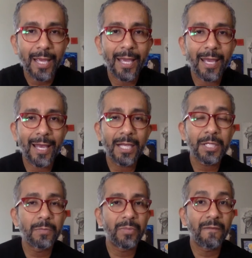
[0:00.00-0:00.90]
It
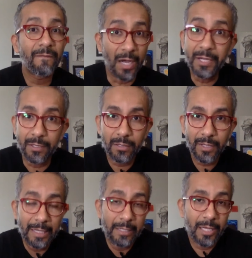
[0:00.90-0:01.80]
has to be fun,
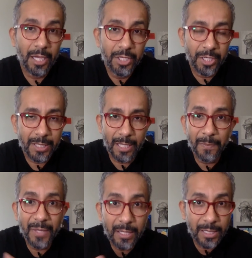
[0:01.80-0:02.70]
engaging,
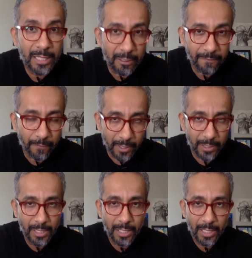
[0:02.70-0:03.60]
something different.